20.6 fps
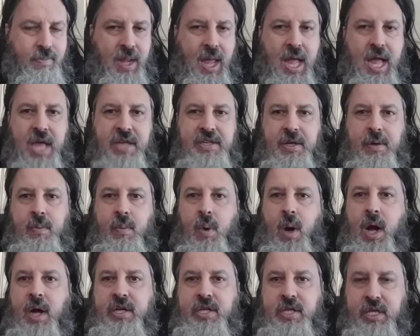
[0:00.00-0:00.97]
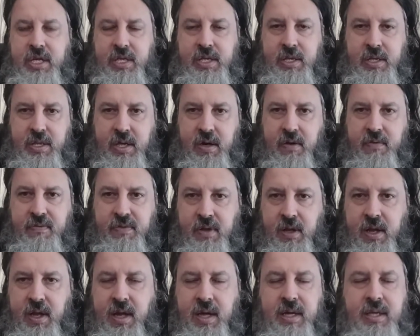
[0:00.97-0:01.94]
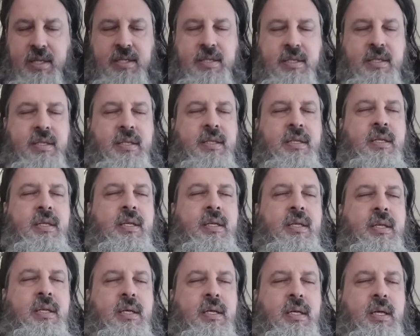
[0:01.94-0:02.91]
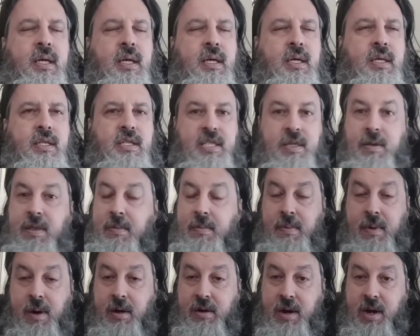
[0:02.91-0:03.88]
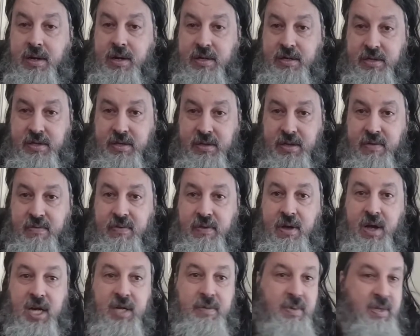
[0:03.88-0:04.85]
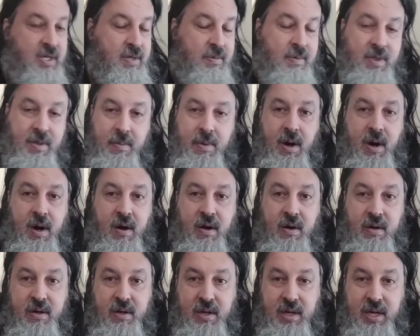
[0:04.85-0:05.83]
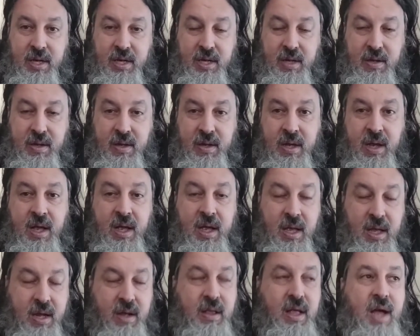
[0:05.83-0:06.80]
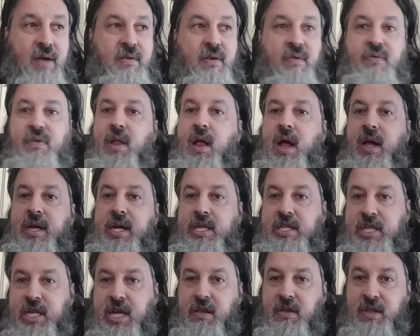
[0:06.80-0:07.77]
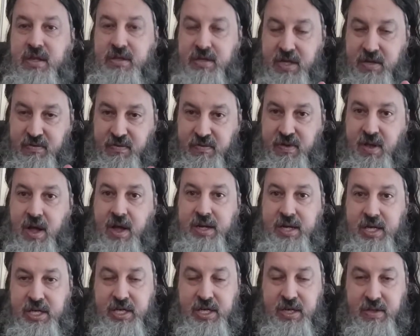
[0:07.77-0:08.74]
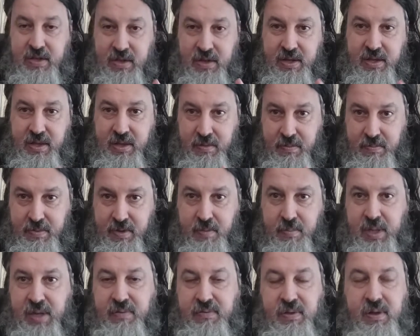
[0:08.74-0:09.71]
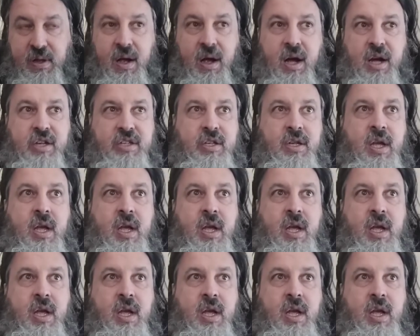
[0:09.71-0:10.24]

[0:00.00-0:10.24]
As I'm watching their vlogs, some of them are not necessarily vlogs, but some of them are. You'll have a vlogging channel that says vlogging channel, there'll be vlogs,